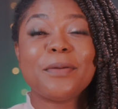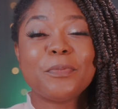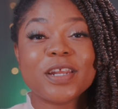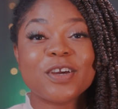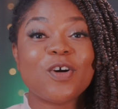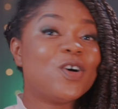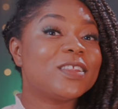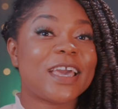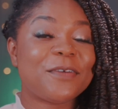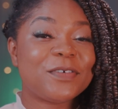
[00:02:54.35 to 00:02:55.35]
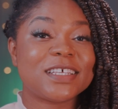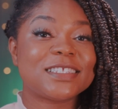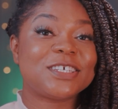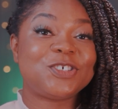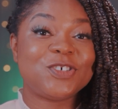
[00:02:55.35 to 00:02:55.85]
putting all the evidence
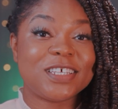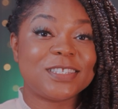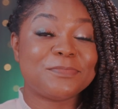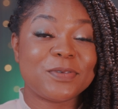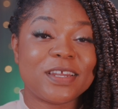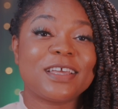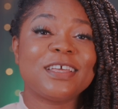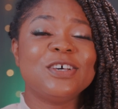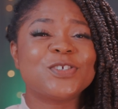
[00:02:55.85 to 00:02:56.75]
that you need to put in.